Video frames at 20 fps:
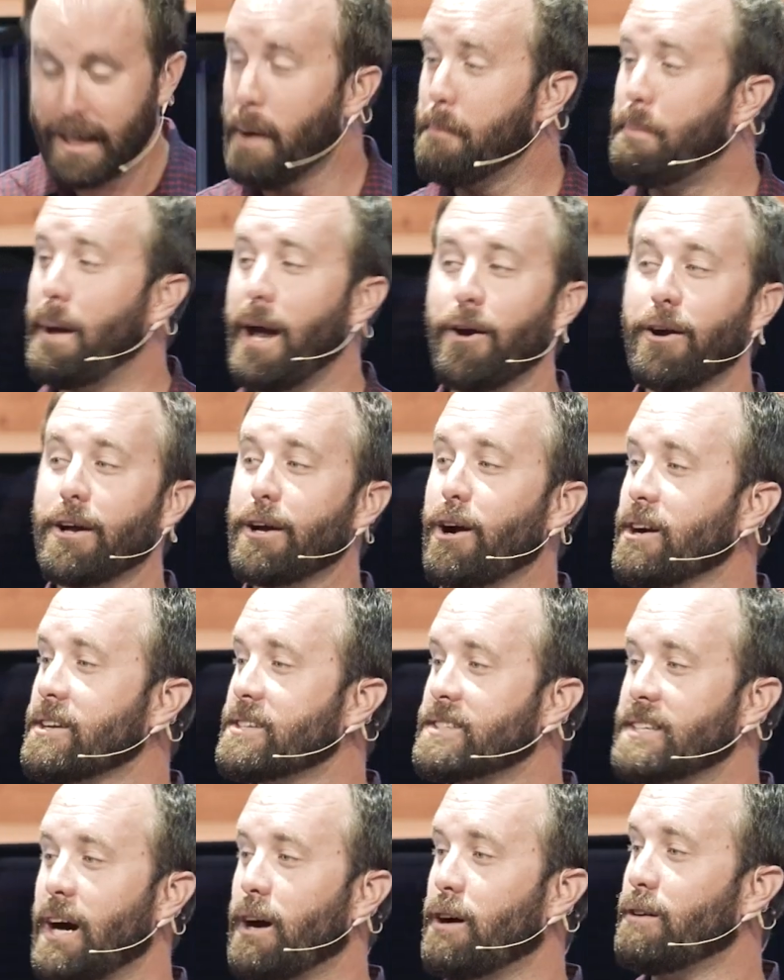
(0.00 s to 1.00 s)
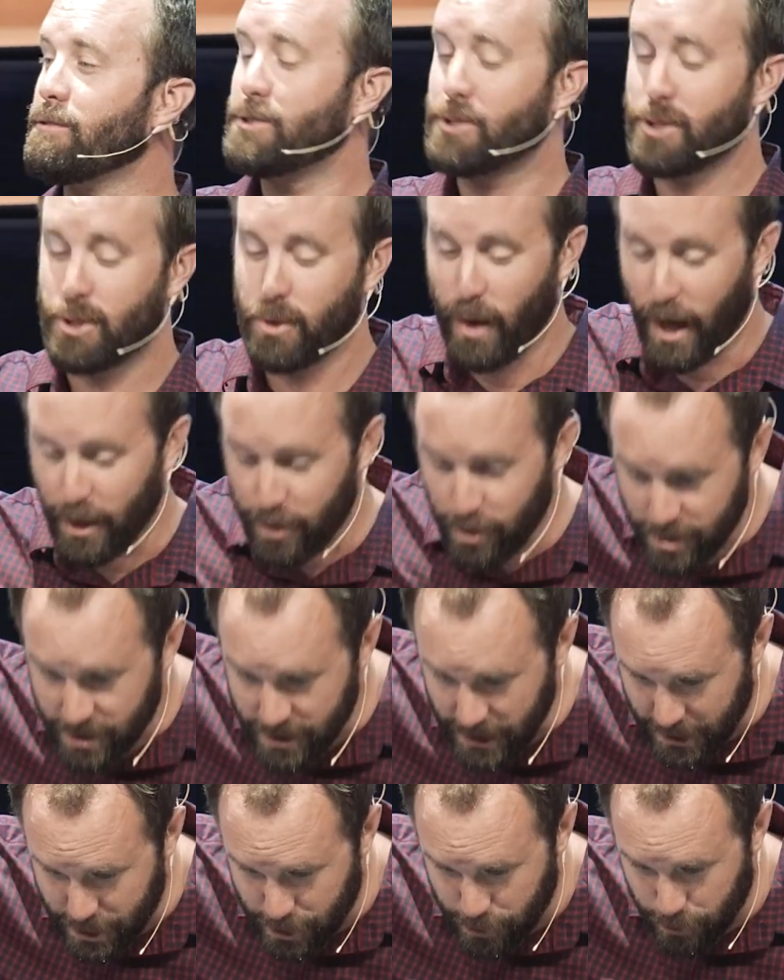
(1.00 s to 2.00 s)
comparing ourselves to other
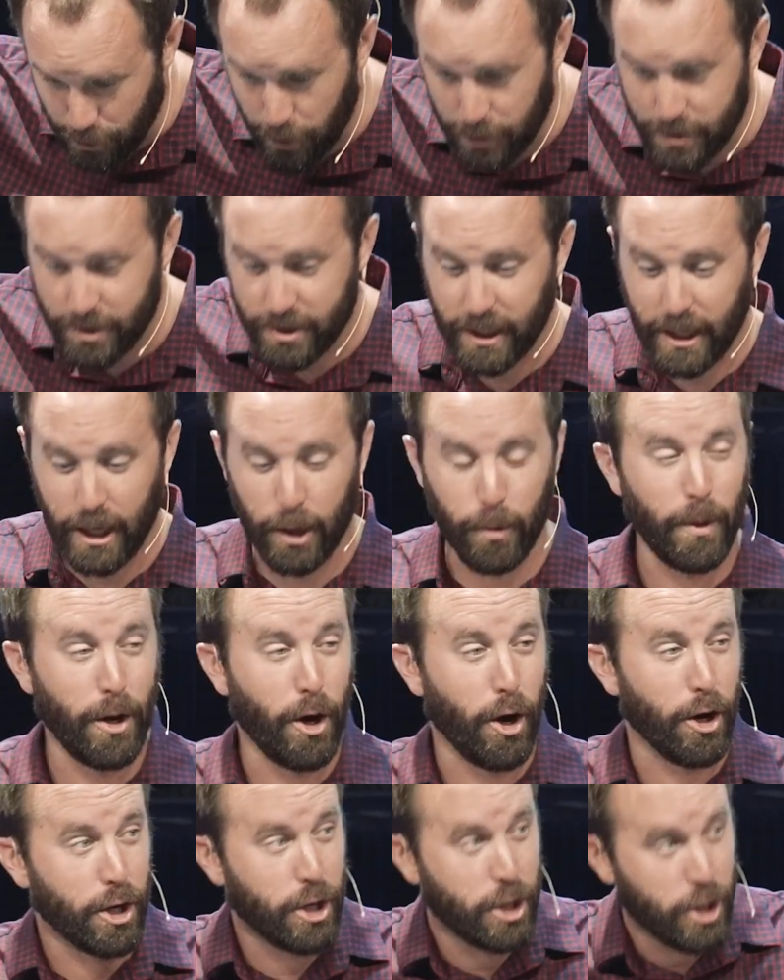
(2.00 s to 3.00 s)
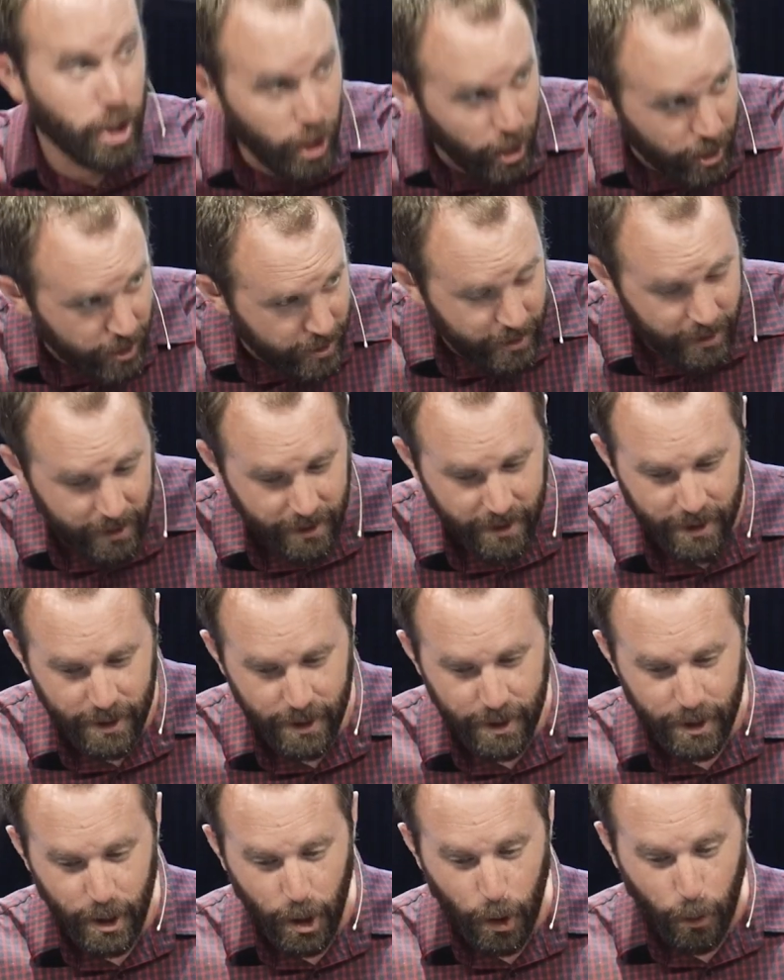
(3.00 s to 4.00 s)
six year olds, thinking we are good
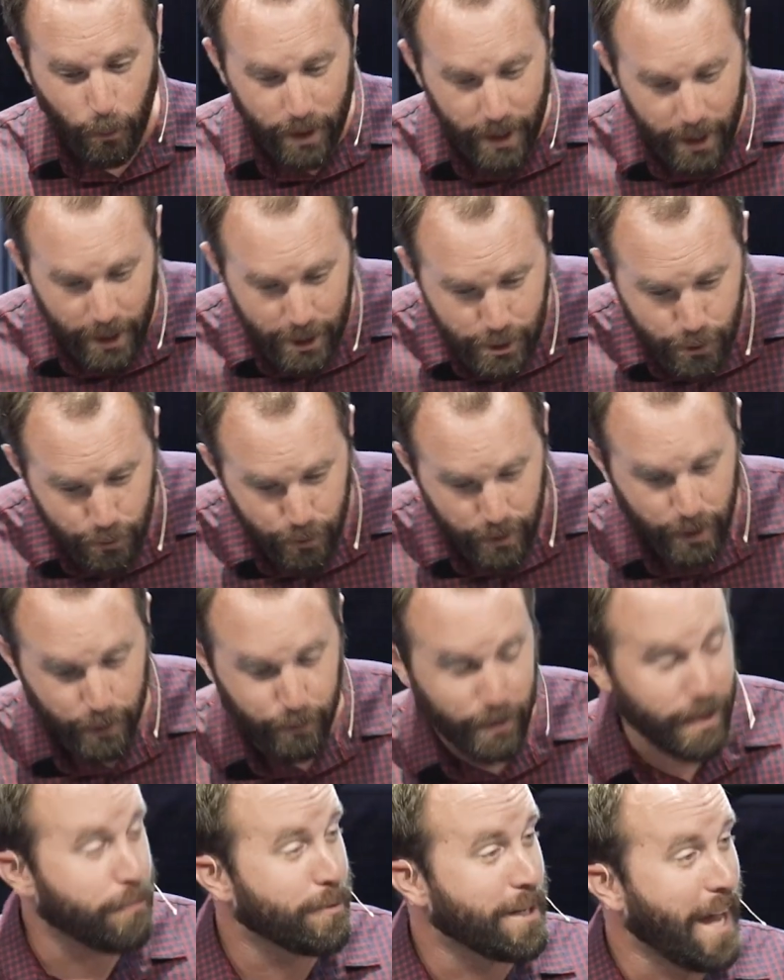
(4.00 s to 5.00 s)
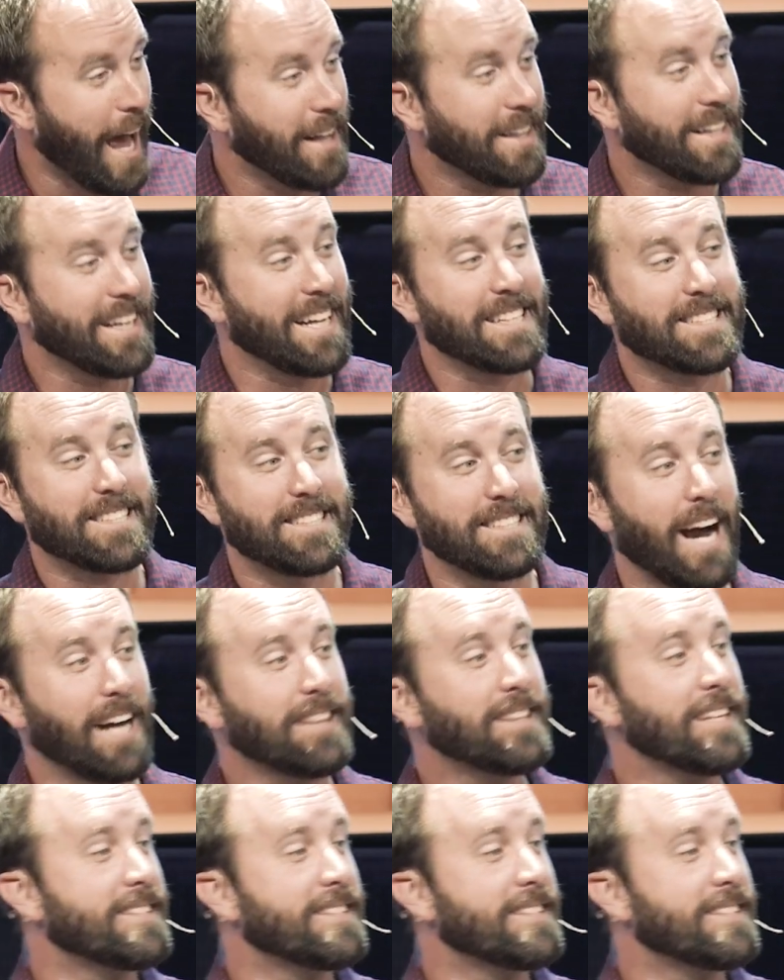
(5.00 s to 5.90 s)
when, it is re- when in reality, it's not